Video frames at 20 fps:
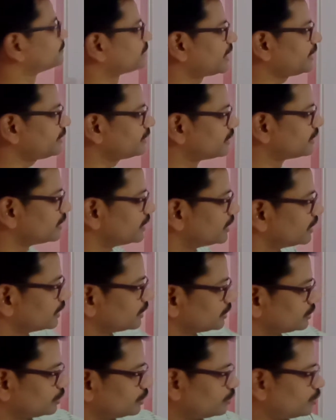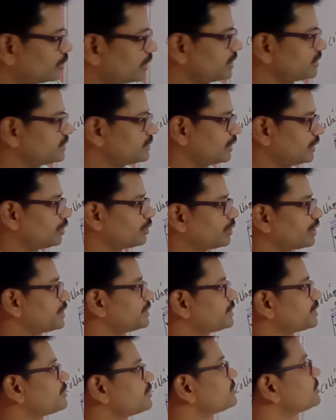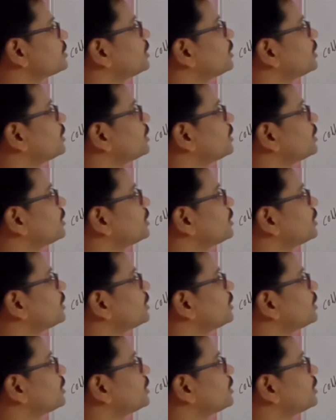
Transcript: right? So what is the locations